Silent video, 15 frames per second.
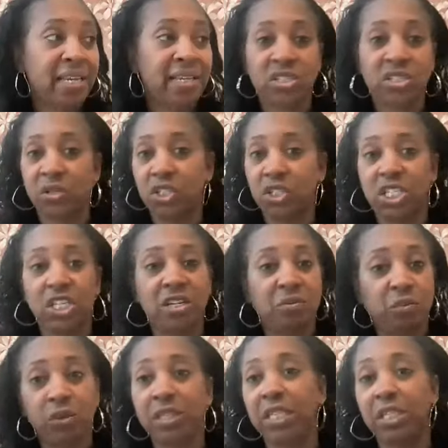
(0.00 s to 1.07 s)
And so she
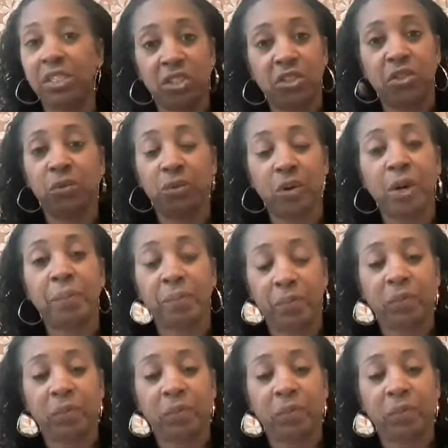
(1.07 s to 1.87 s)
really just grew up